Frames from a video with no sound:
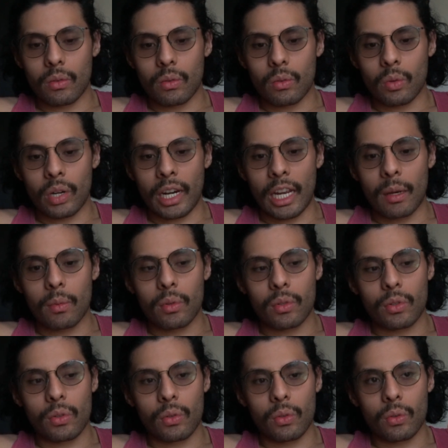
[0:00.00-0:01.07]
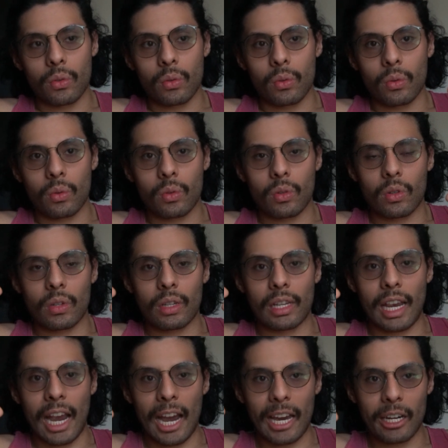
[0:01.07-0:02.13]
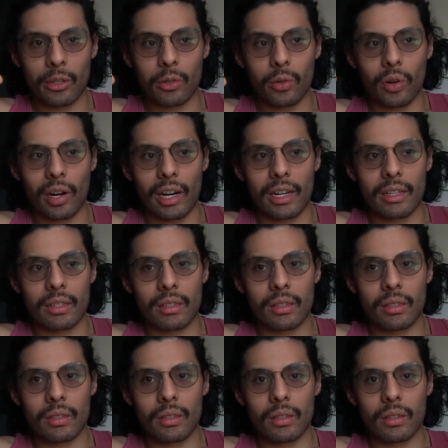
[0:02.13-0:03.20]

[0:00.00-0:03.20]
were able to categorize